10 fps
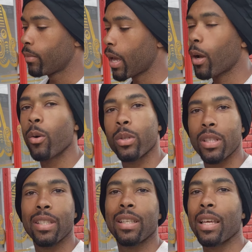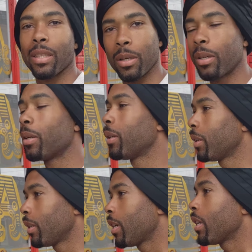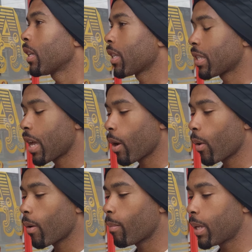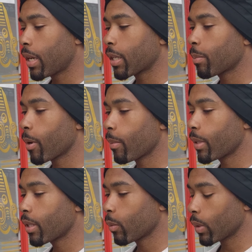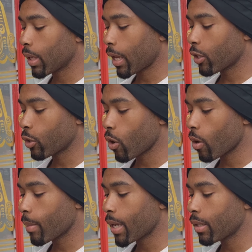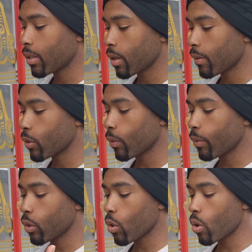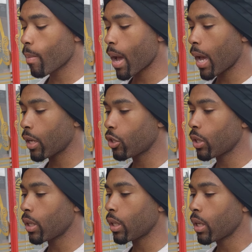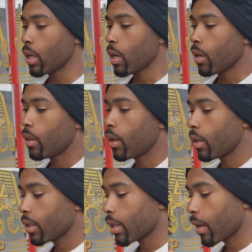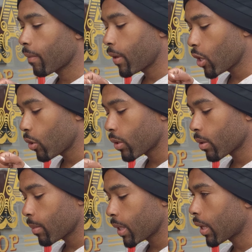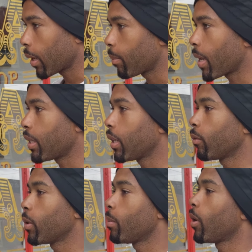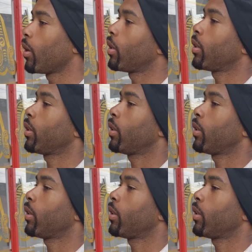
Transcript: that goes into like because now I've been experimenting with like strongman and stuff. So if you go to my IG, there's like videos of me like bending rebar